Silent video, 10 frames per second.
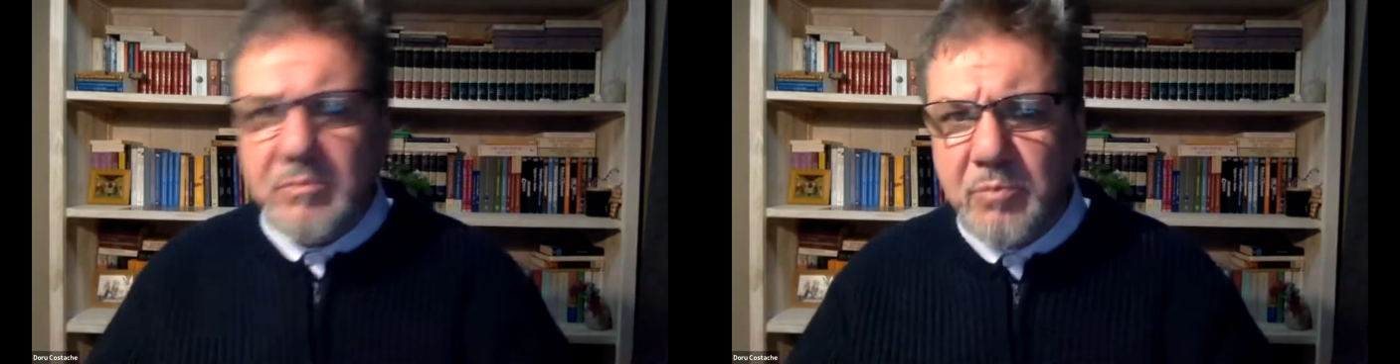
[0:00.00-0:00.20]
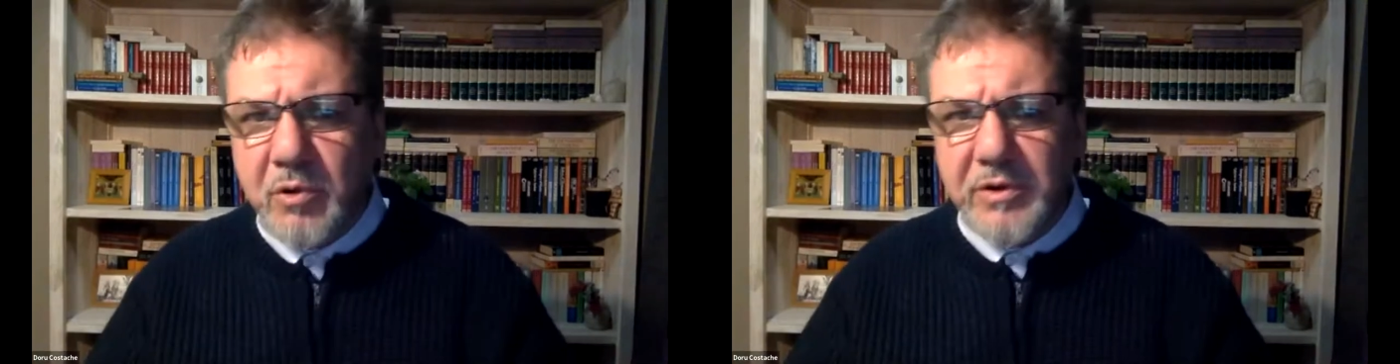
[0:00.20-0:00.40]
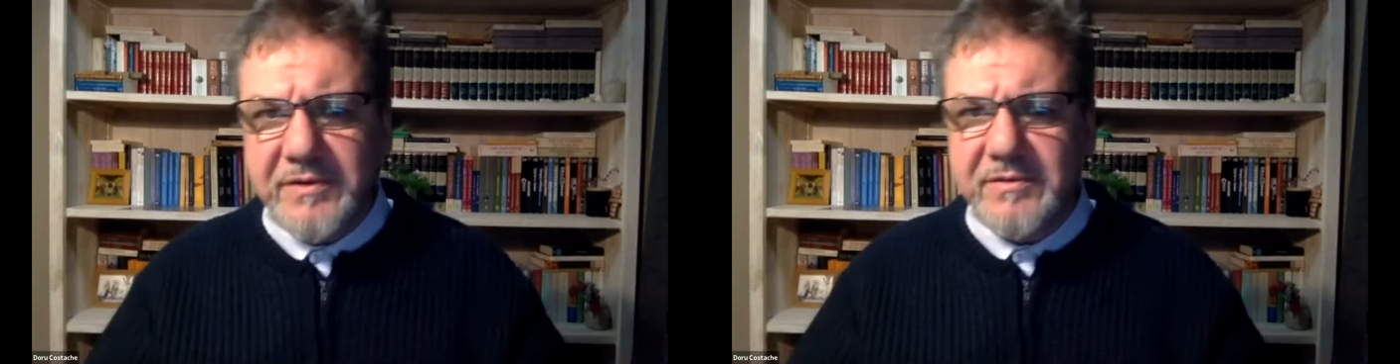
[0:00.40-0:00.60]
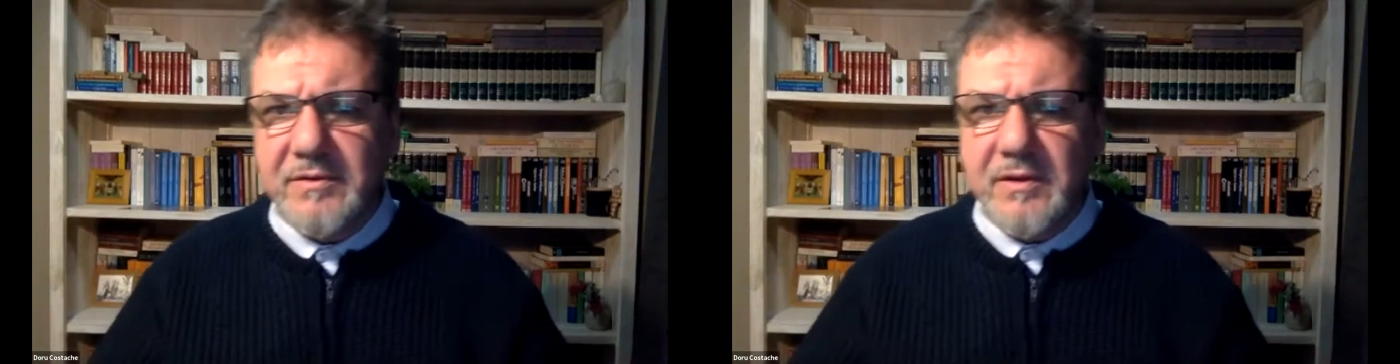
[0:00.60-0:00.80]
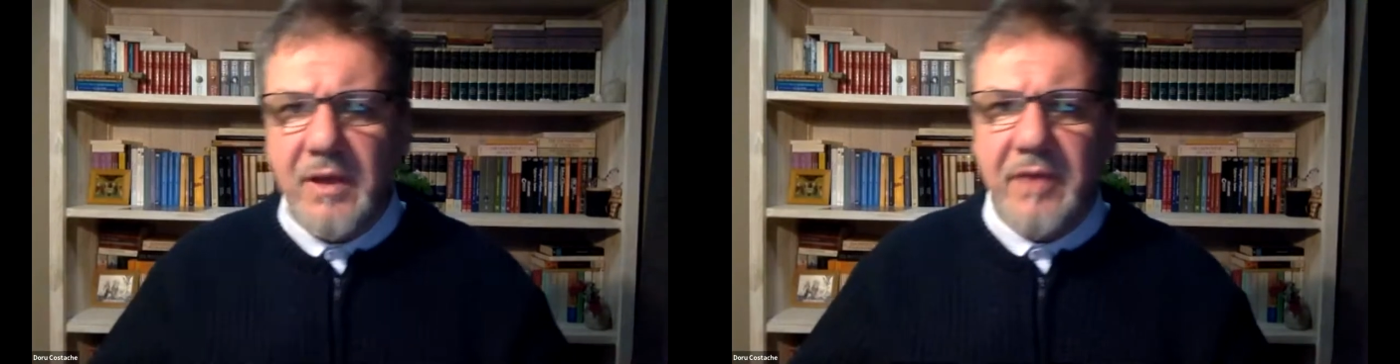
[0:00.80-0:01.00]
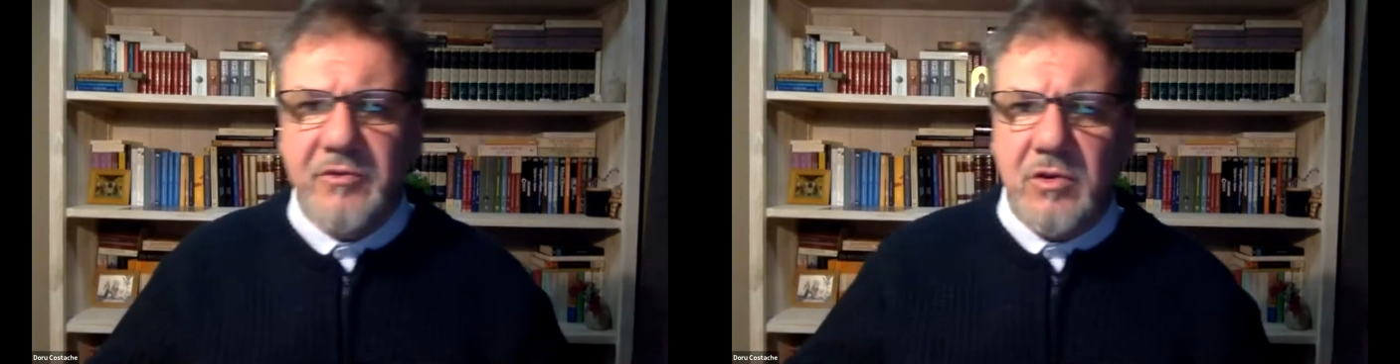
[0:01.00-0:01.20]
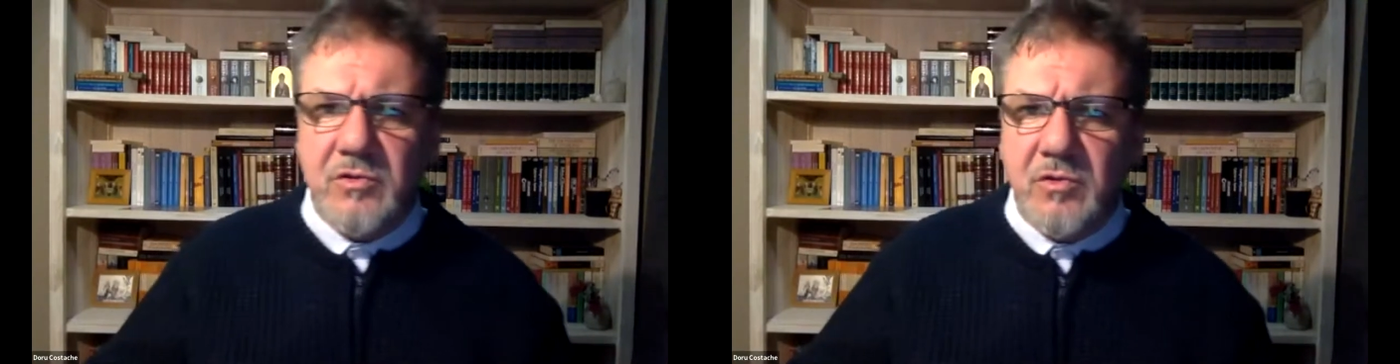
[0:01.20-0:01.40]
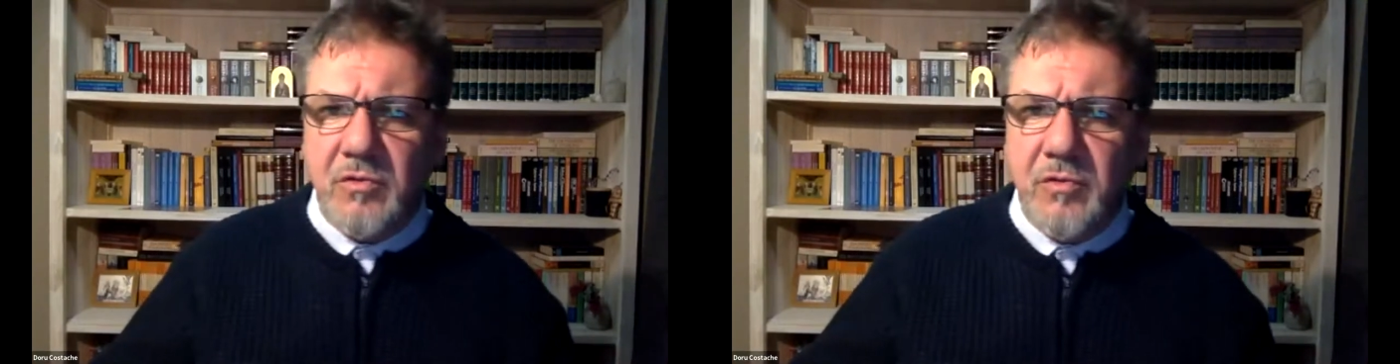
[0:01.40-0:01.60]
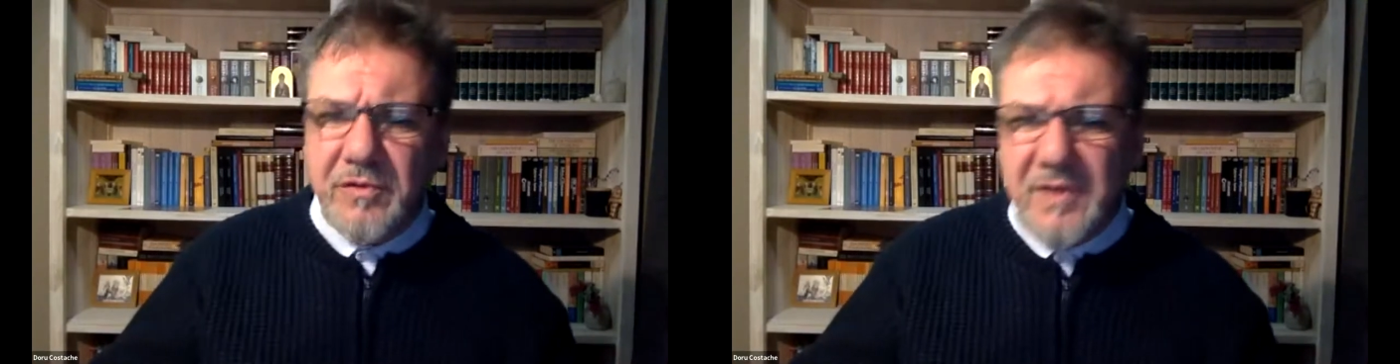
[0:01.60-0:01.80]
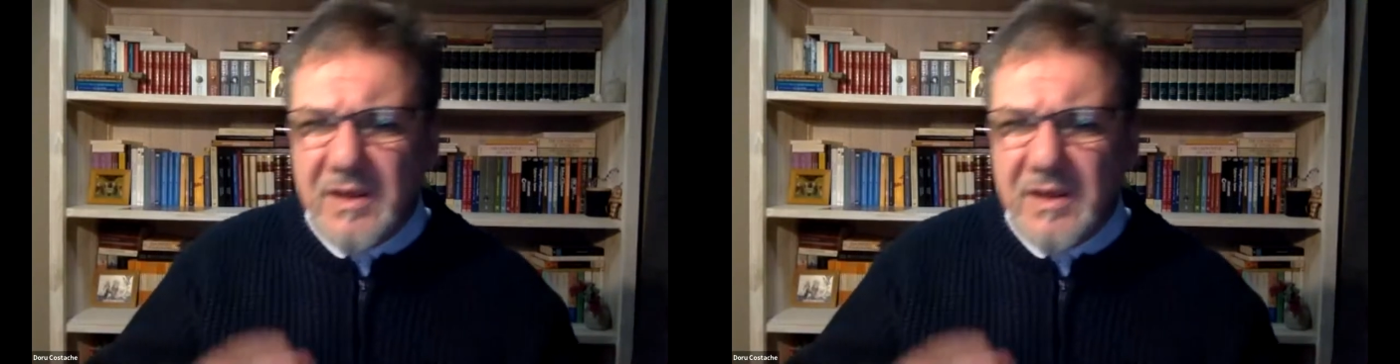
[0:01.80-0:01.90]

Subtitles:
Buddhist, and so on and so forth.